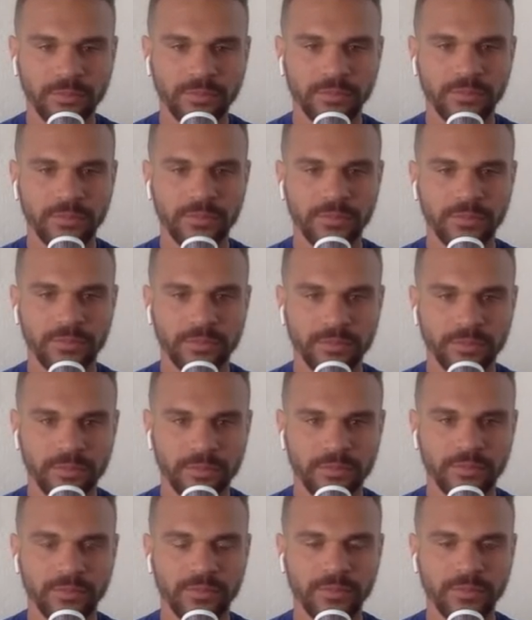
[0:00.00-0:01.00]

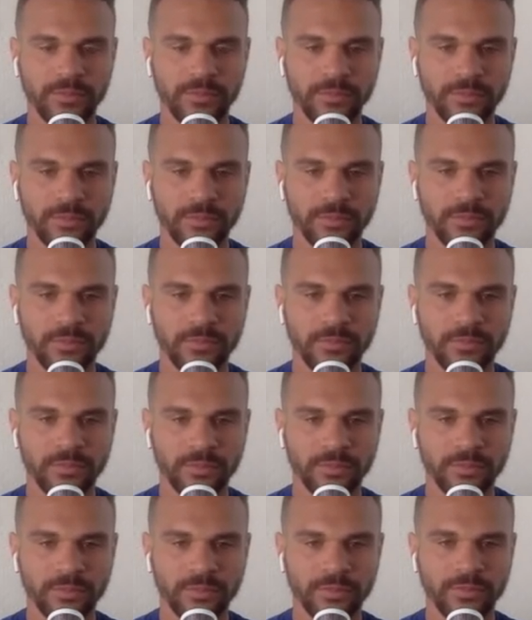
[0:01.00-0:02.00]

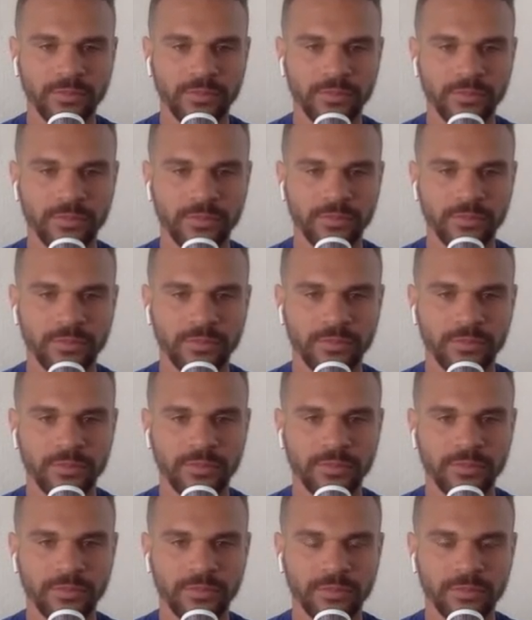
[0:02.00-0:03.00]

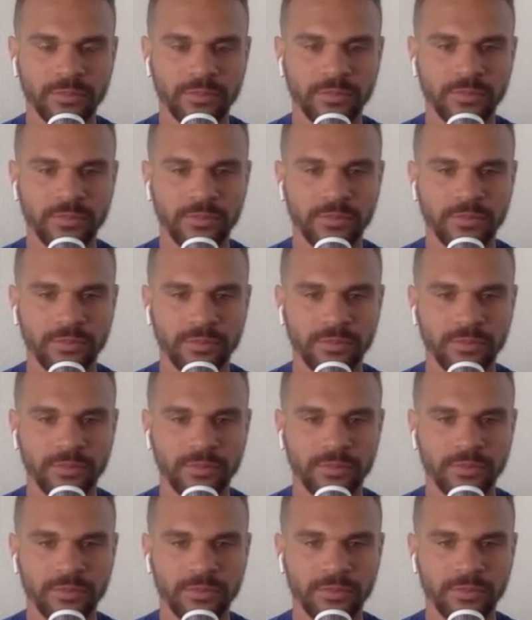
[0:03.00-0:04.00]

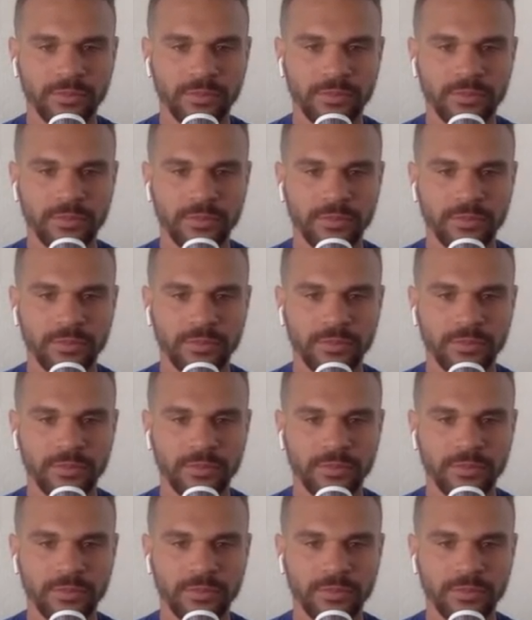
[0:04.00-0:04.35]
(silent)